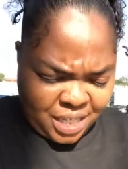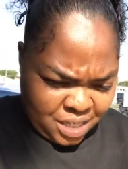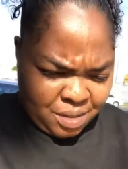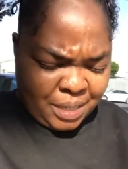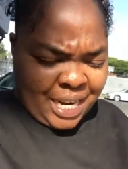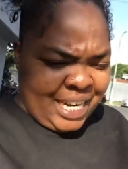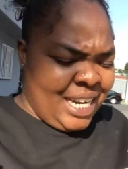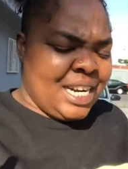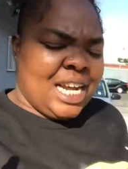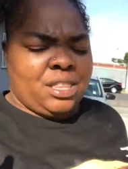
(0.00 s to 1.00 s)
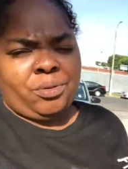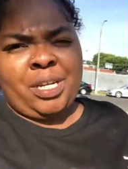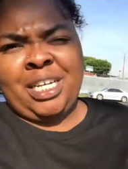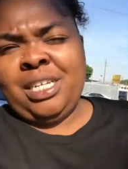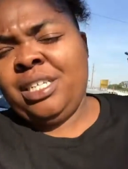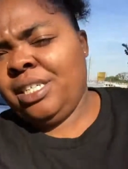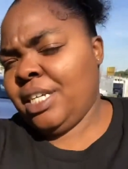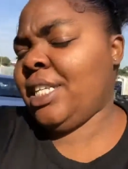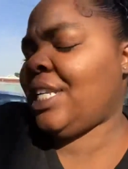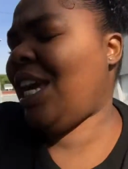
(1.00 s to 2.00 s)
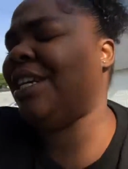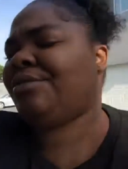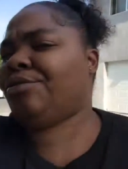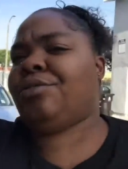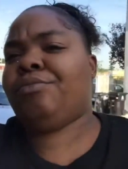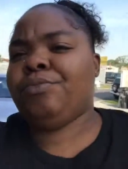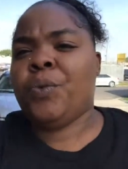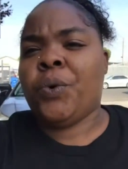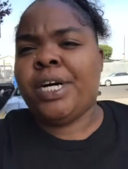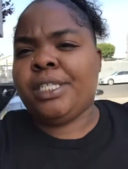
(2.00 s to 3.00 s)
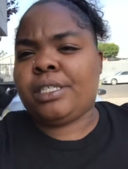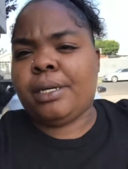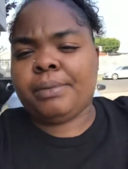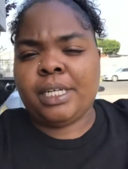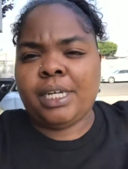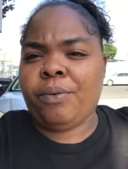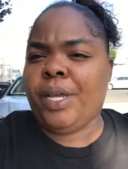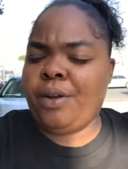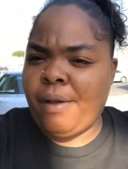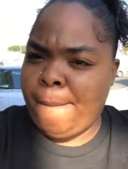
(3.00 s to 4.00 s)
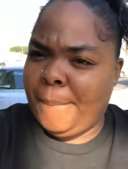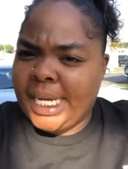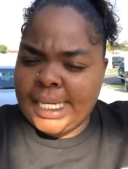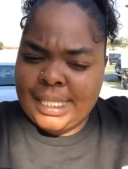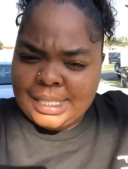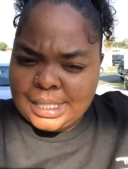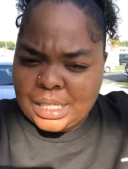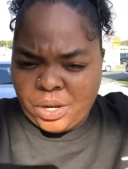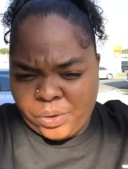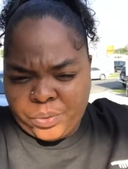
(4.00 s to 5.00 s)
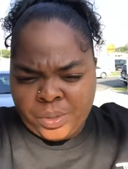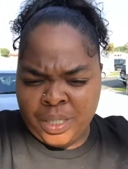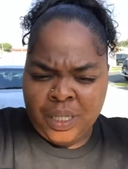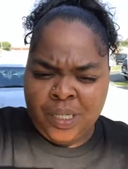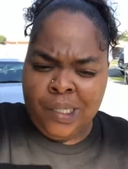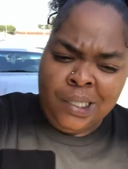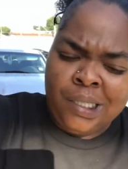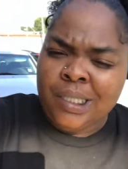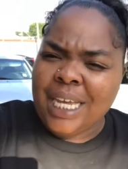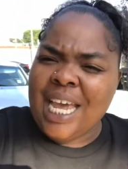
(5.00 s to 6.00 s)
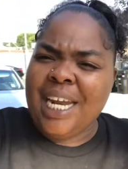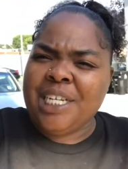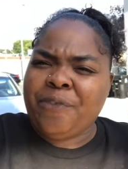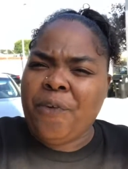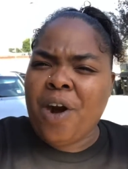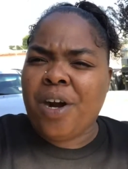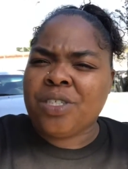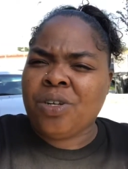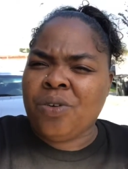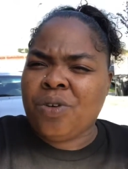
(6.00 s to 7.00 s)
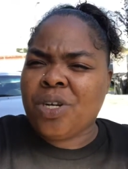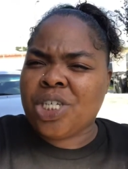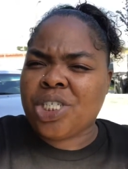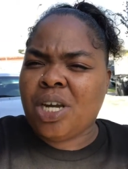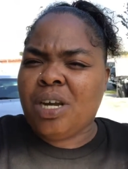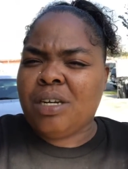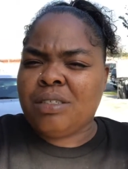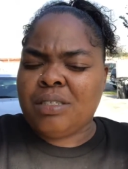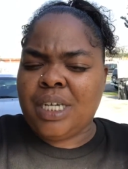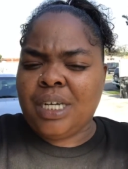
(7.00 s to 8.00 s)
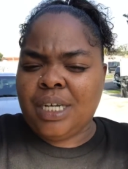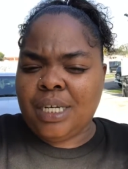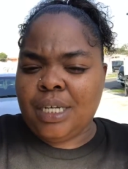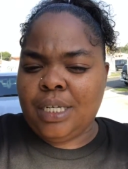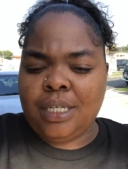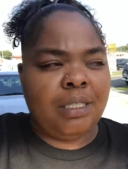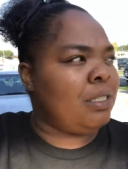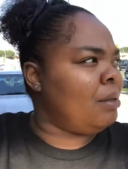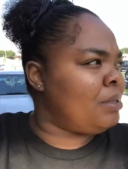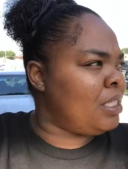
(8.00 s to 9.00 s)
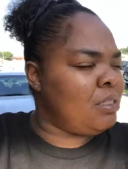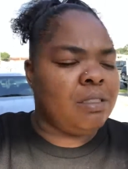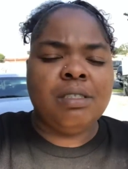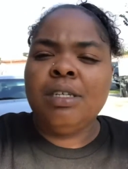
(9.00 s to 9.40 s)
um, they end at three. It's like one something, and we on a bus, so and it's far. It's on Crenshaw and something.